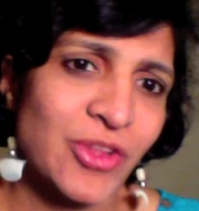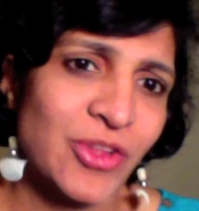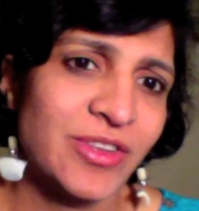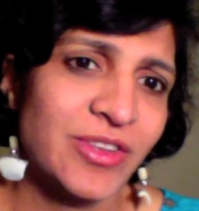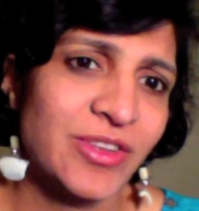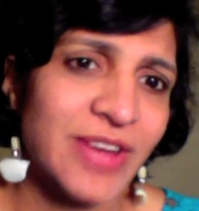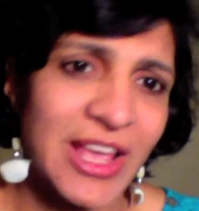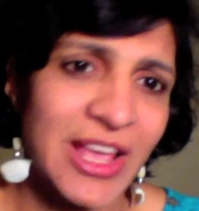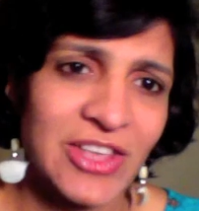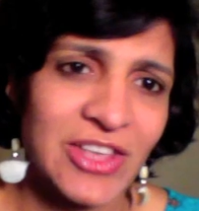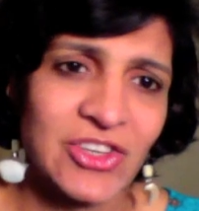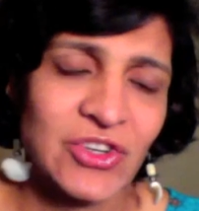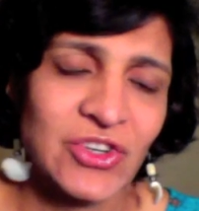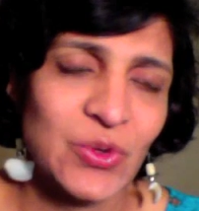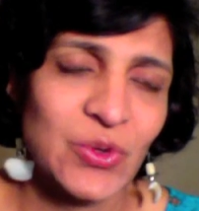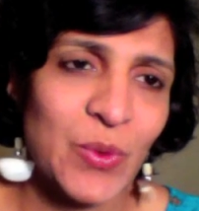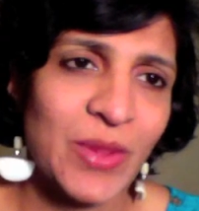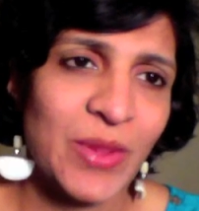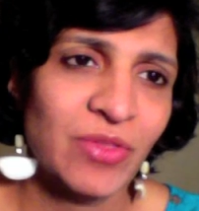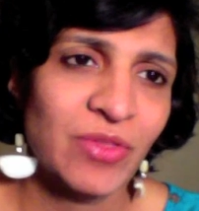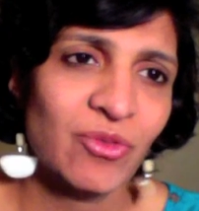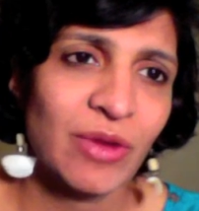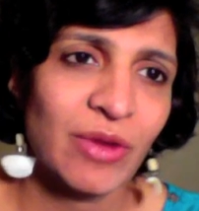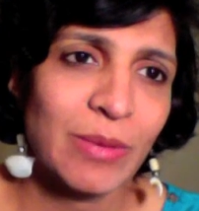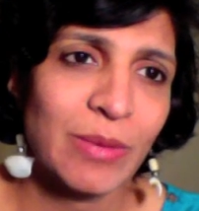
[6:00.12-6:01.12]
your stage 2
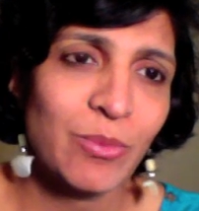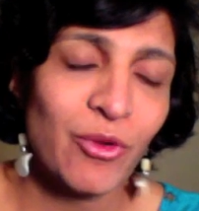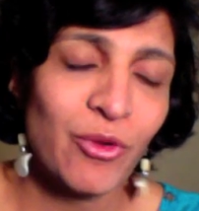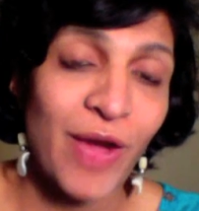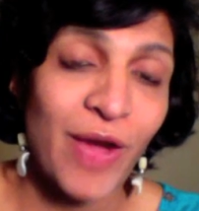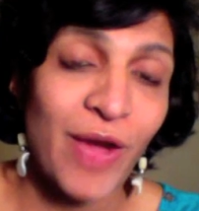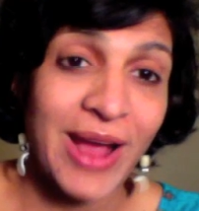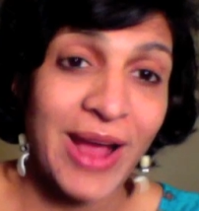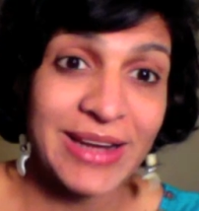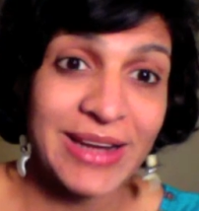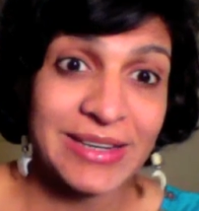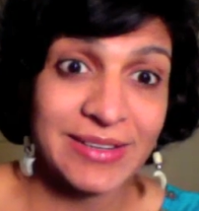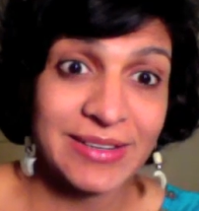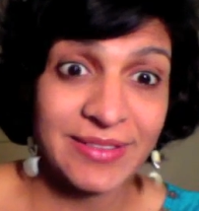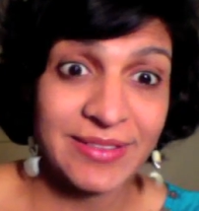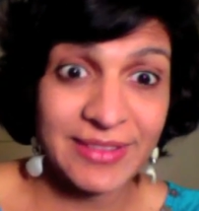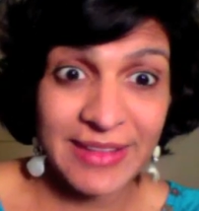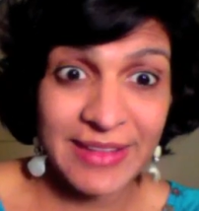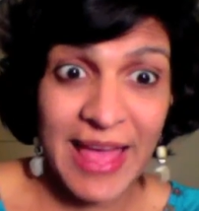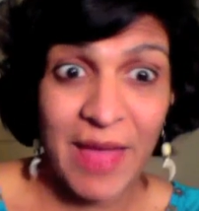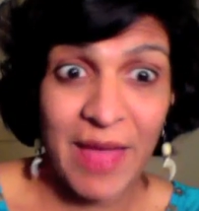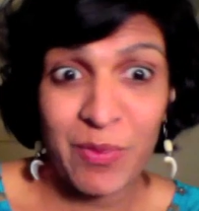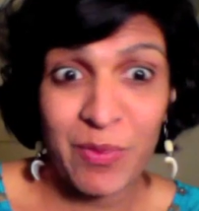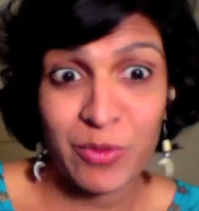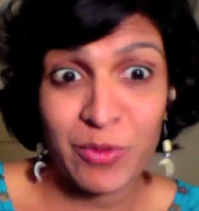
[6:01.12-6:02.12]
and 3 practice,
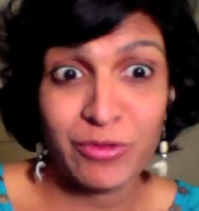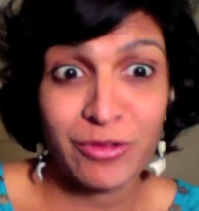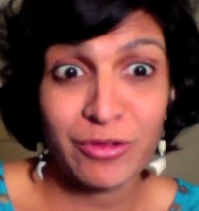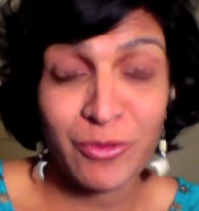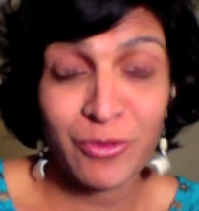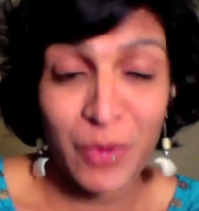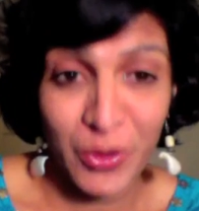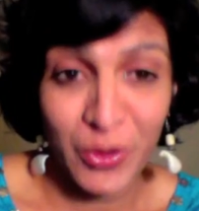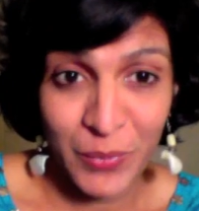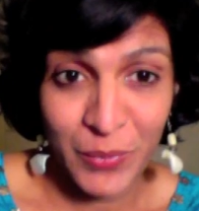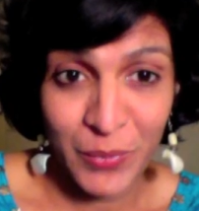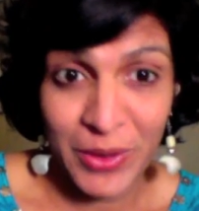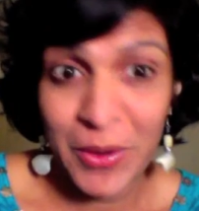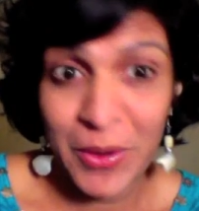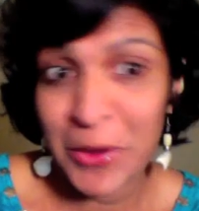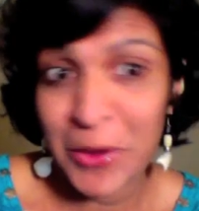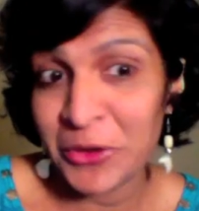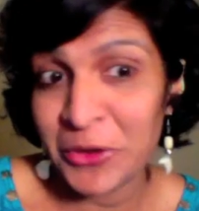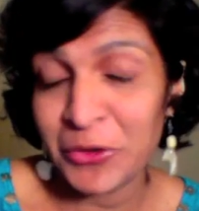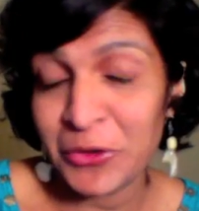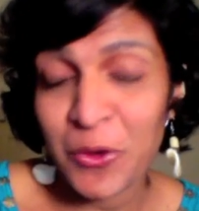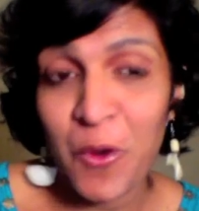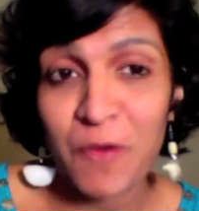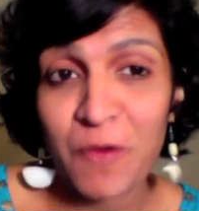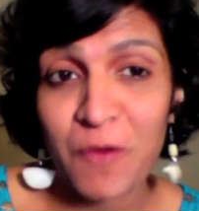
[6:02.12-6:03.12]
and this is what we are
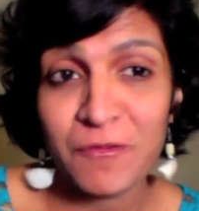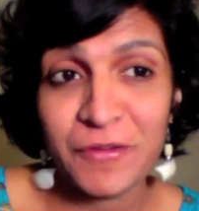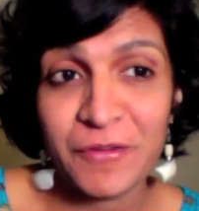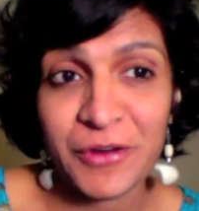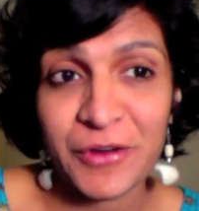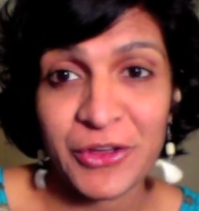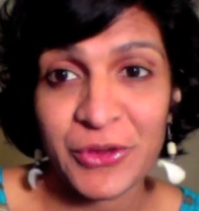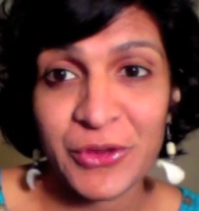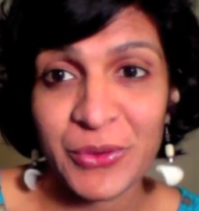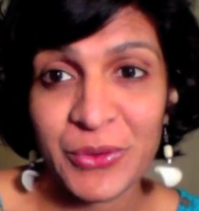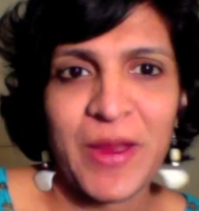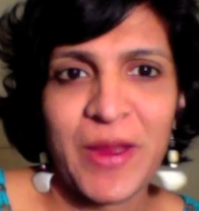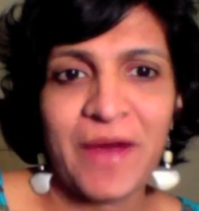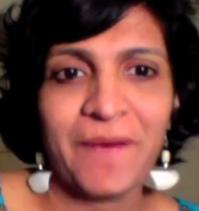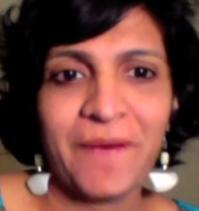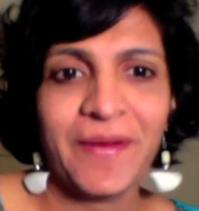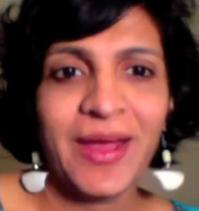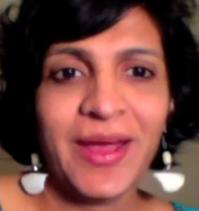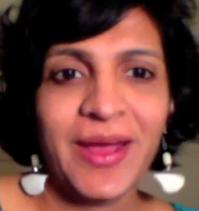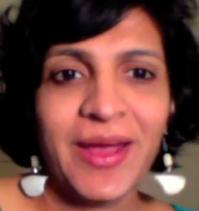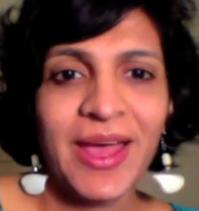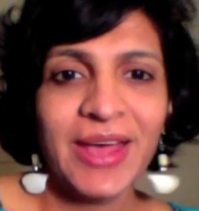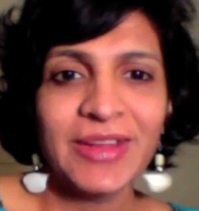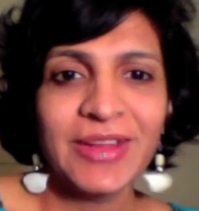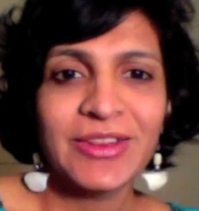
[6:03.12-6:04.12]
going to offer you
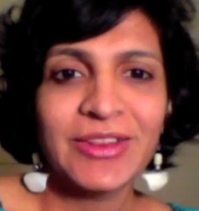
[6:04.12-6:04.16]
here.